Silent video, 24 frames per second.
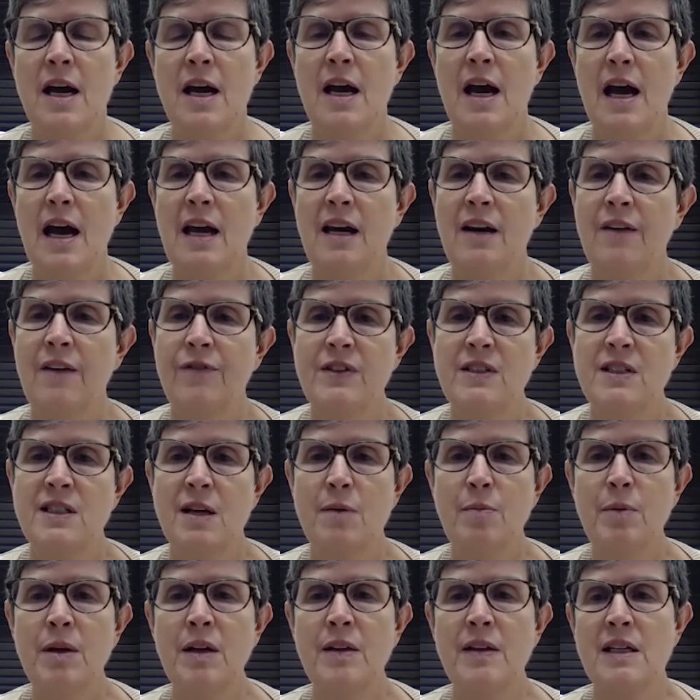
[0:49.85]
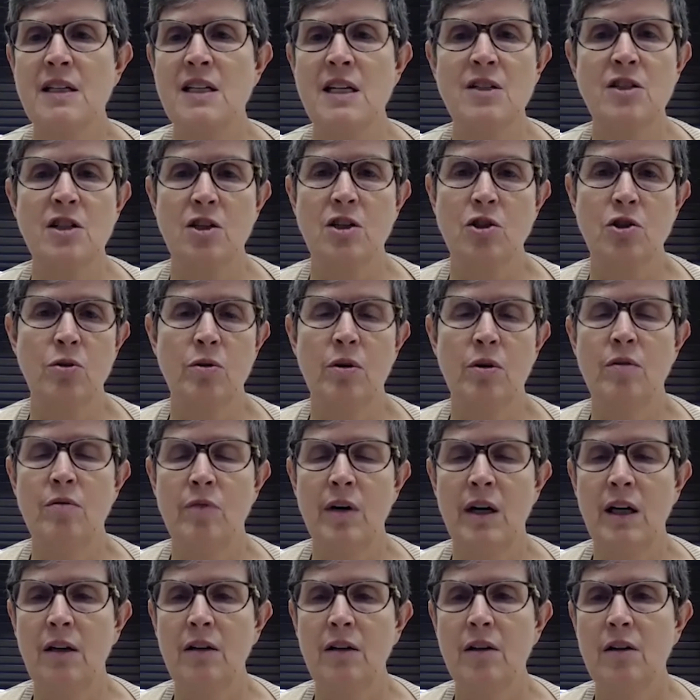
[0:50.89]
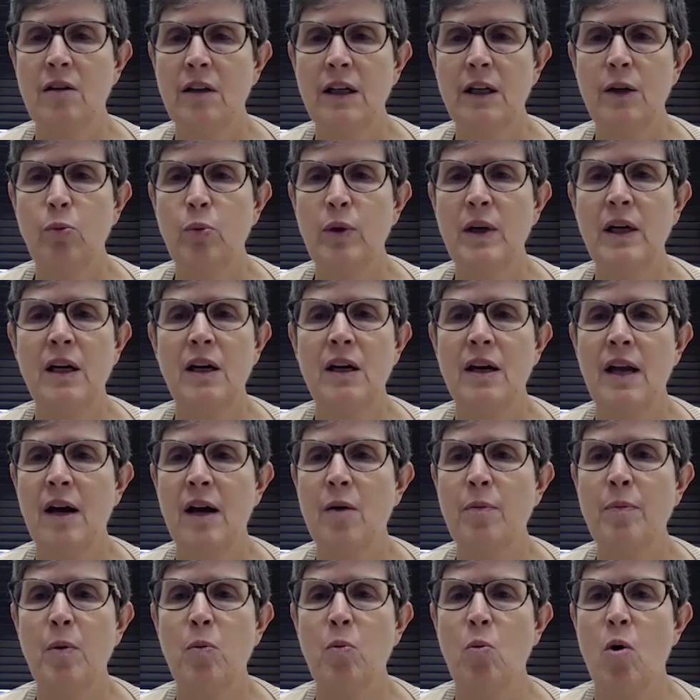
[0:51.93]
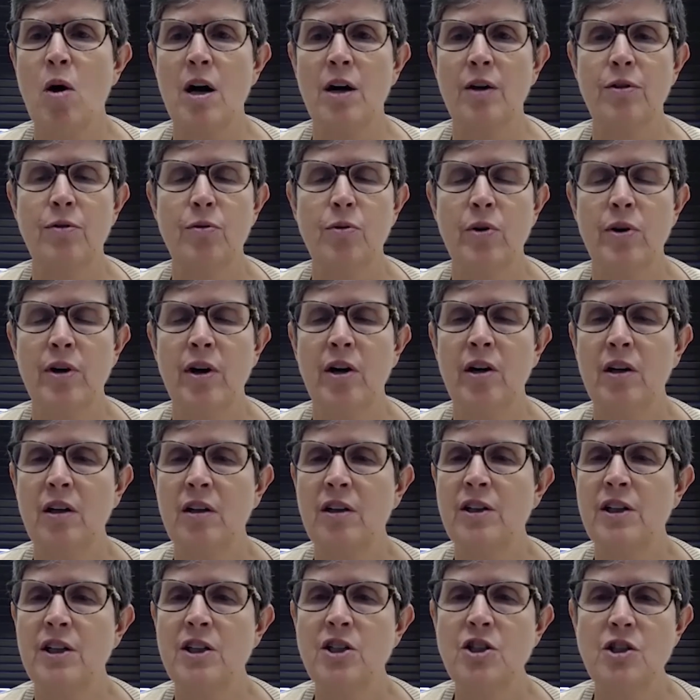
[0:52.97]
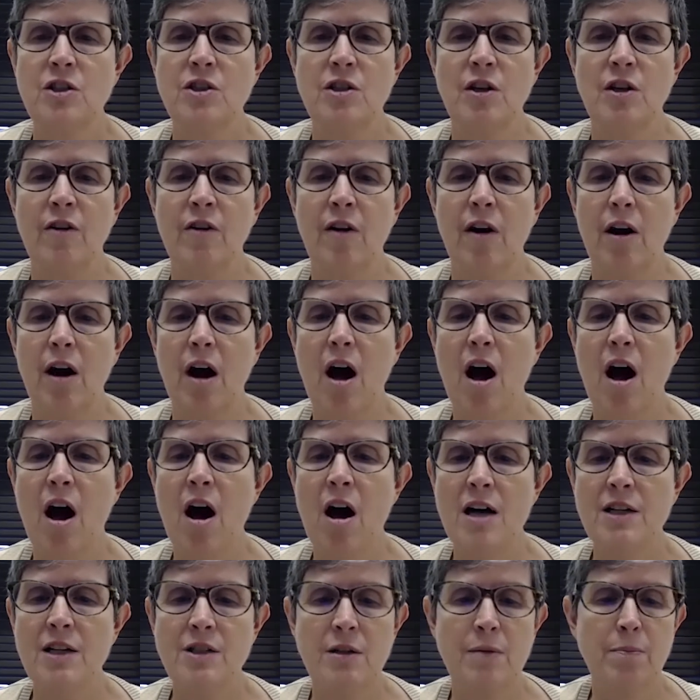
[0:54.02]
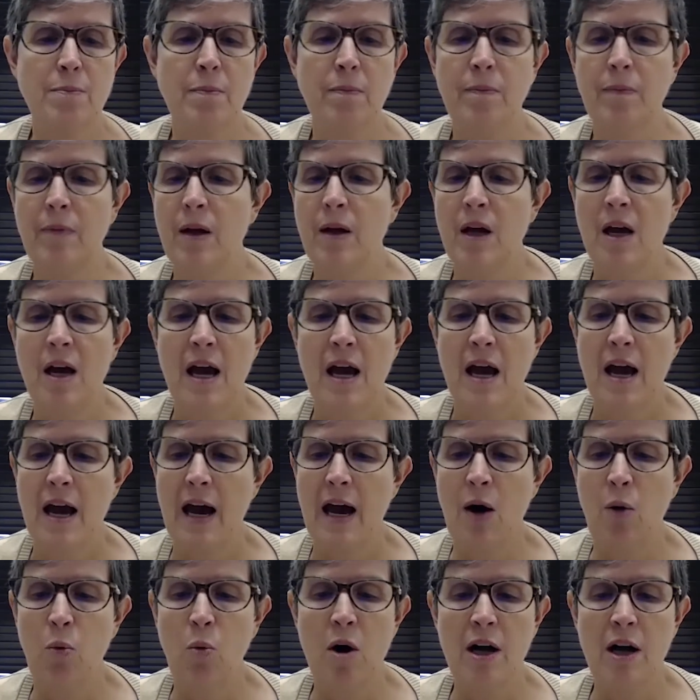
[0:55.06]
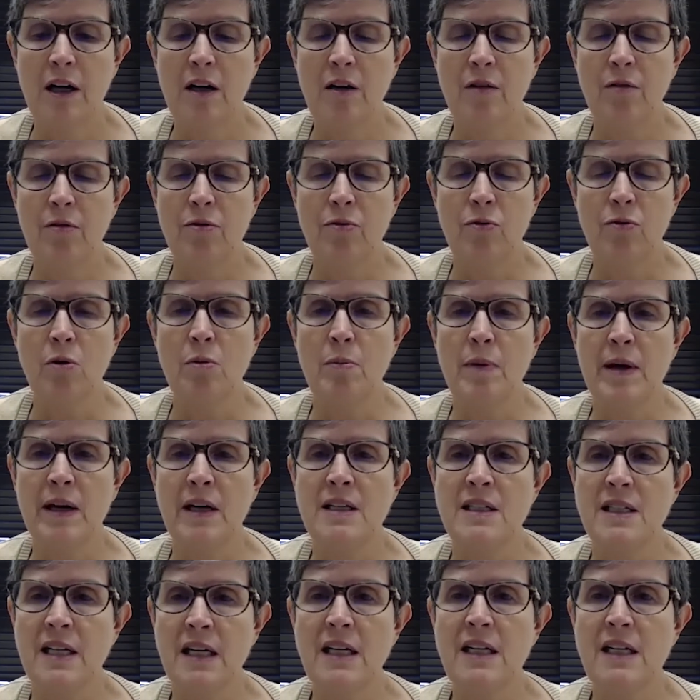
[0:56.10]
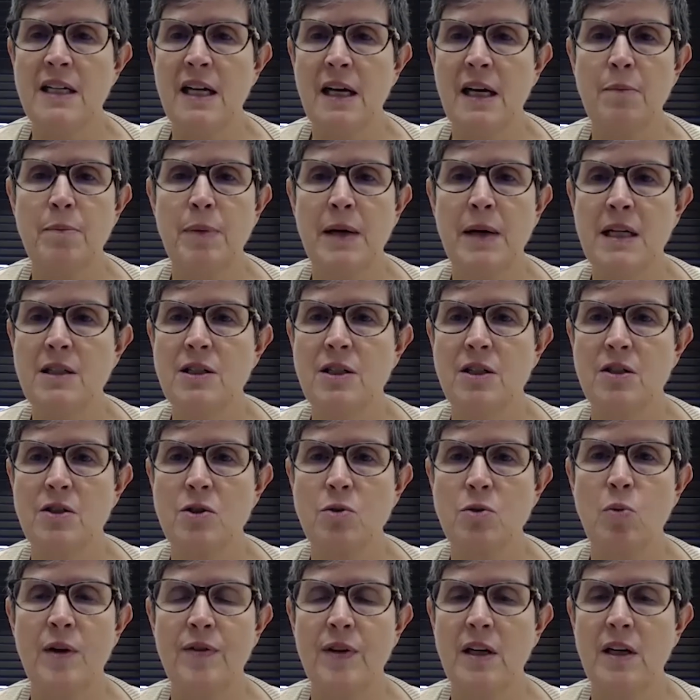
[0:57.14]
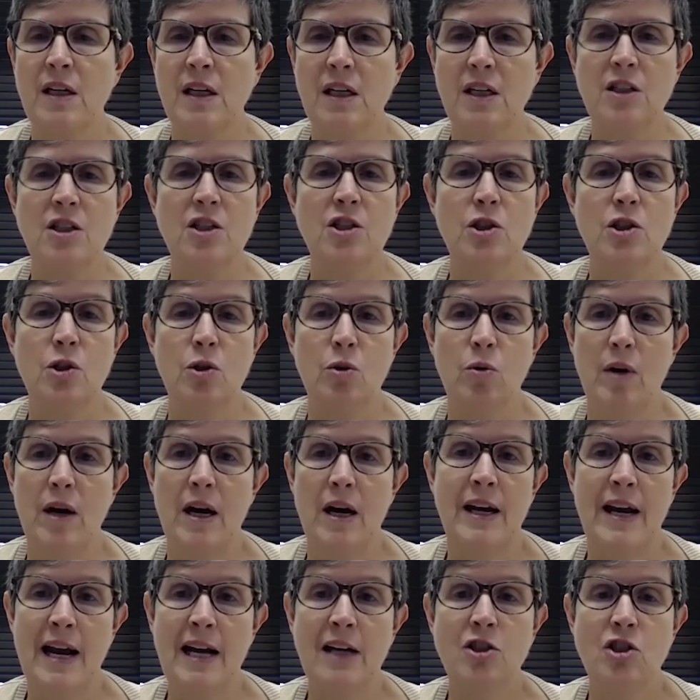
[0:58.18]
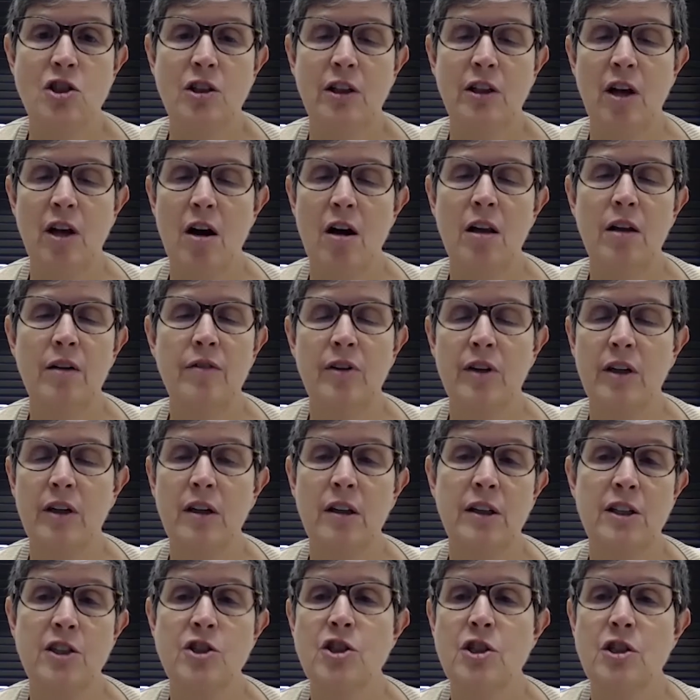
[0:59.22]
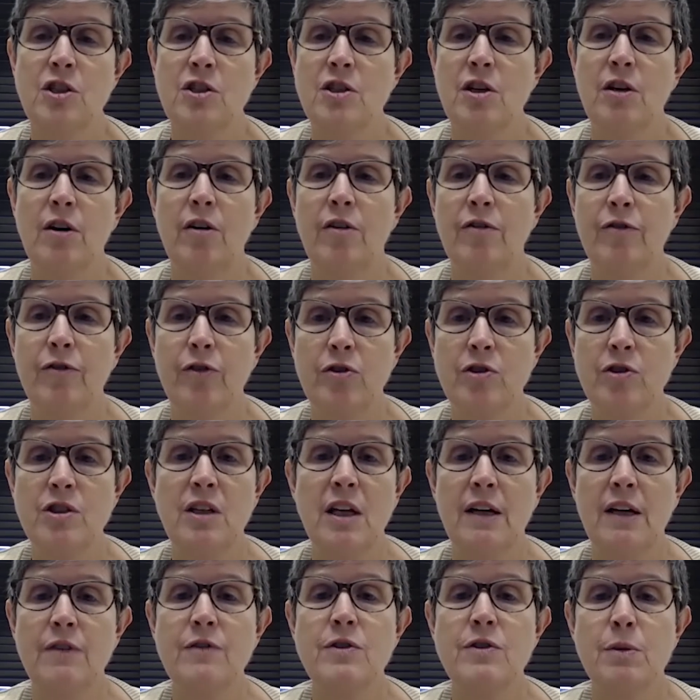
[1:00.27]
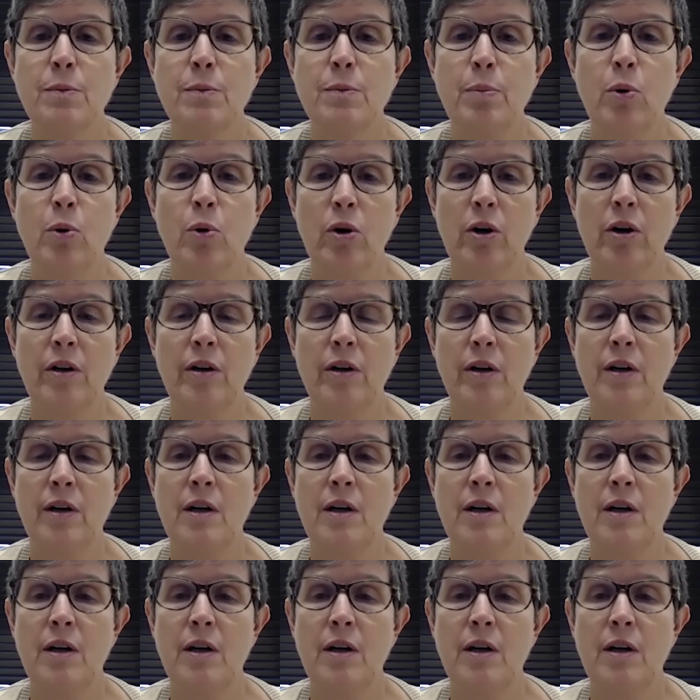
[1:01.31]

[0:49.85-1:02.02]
And if it's somebody that doesn't do it regularly, we can help them walk through. And our clinicians are awesome at walking through them on a day-to-day basis what they need to do. And actually, all of our clinicians are our first line of support.